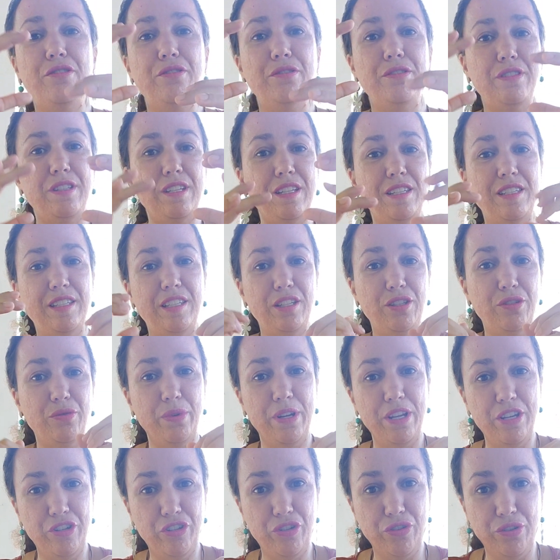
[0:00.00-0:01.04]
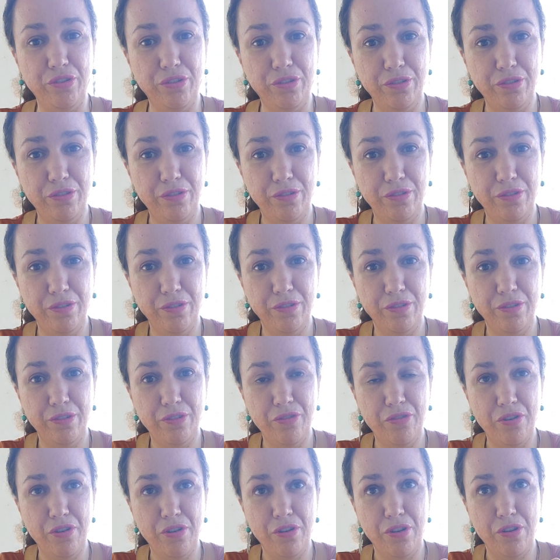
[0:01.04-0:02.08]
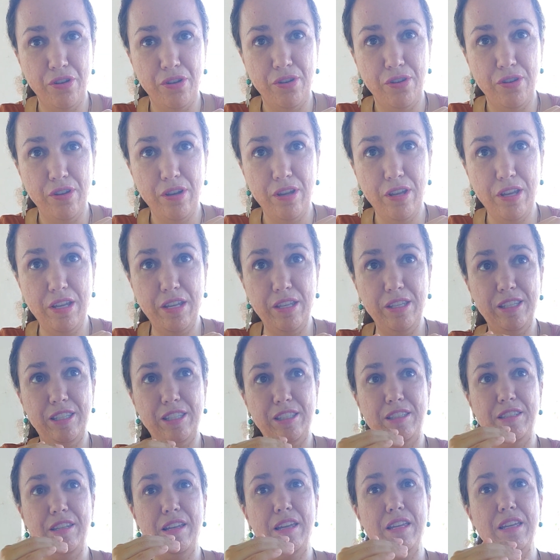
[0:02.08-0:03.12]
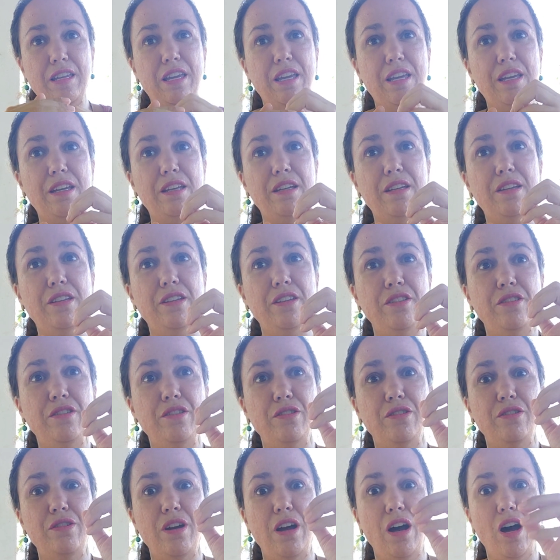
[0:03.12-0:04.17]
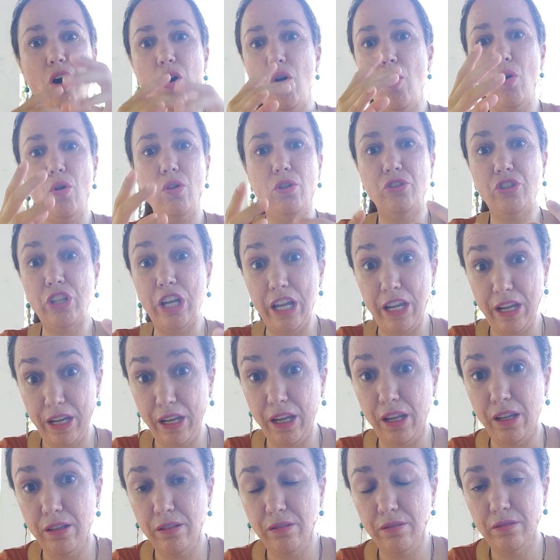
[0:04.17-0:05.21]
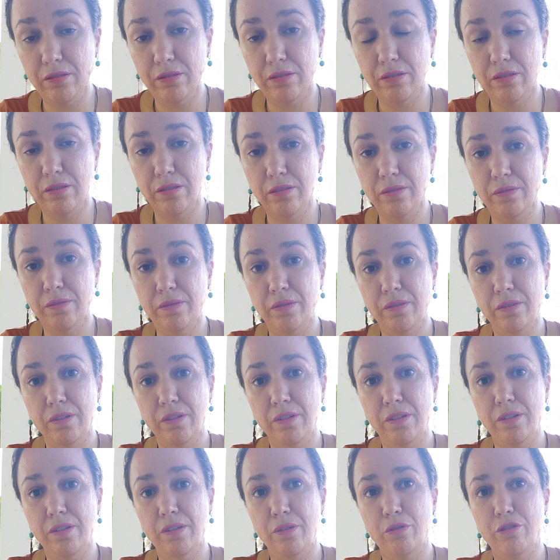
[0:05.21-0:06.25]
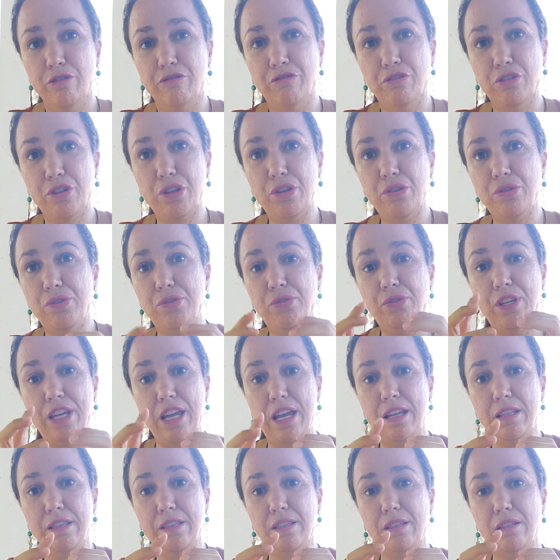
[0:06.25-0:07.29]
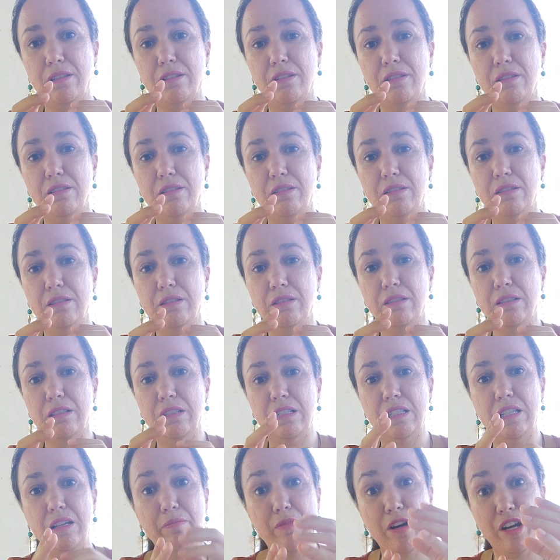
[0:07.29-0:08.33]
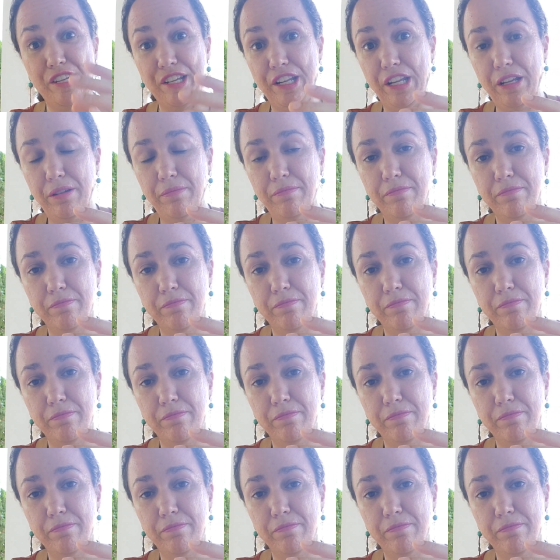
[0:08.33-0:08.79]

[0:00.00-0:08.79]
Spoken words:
this situation is taking a whole day for you to get the money,